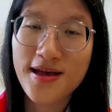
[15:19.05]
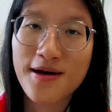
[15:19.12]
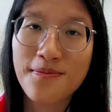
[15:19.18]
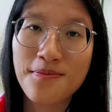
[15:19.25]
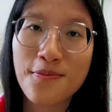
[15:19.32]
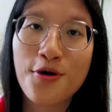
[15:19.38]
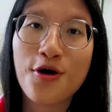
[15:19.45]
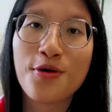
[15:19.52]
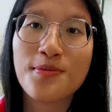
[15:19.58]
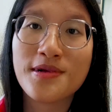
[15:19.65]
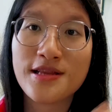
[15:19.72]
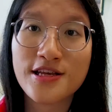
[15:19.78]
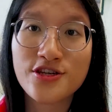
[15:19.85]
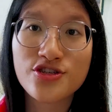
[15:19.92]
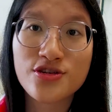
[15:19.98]
up more
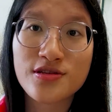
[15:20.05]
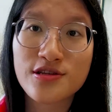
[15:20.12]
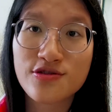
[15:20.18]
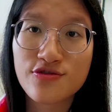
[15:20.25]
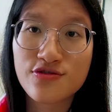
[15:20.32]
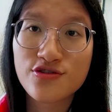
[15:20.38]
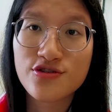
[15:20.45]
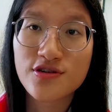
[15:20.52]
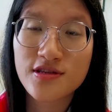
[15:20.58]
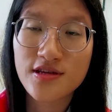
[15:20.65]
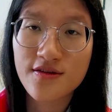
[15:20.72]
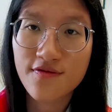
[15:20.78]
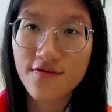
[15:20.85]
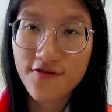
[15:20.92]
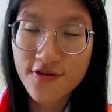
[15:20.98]
Malaysian literature in
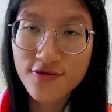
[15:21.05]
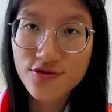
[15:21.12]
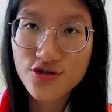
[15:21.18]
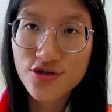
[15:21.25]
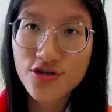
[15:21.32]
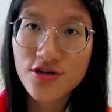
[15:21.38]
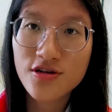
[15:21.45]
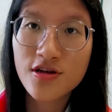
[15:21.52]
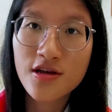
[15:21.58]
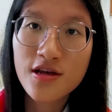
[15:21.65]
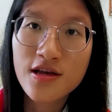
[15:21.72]
the future.